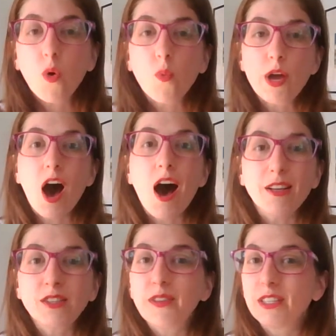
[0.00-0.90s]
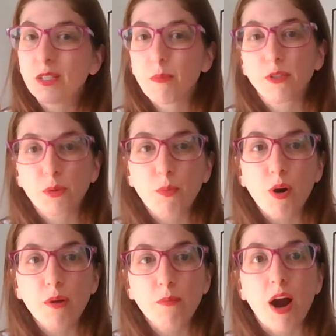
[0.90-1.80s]
We also, and this is the most
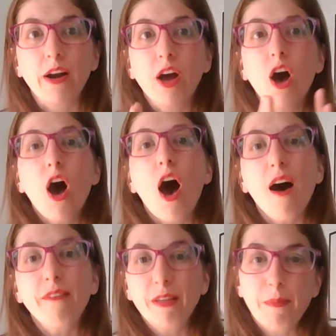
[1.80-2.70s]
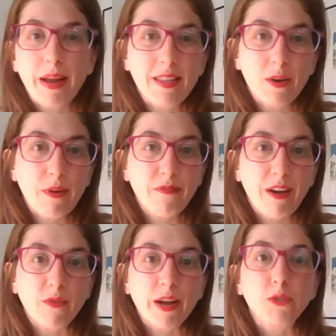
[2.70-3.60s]
important part, all of the money that we
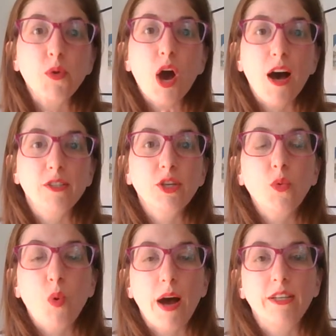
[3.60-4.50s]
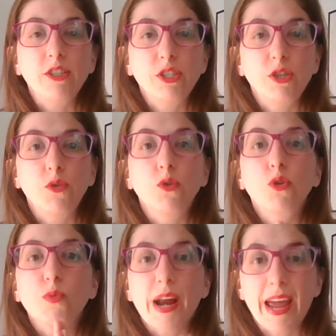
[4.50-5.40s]
fundraise, we also want to
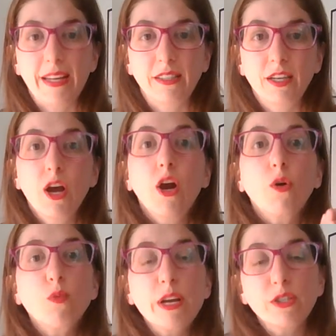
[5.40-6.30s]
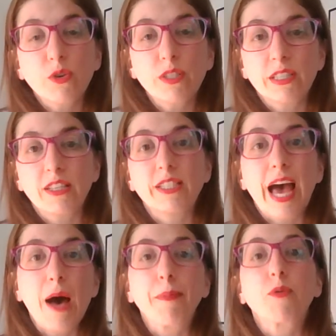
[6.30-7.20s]
create resources to
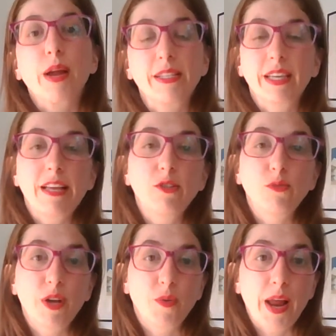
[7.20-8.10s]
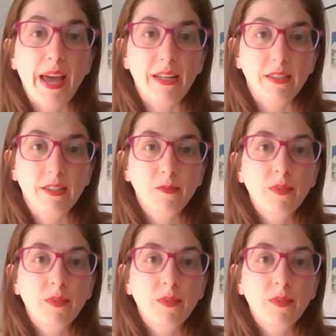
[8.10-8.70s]
help our race kids reunite.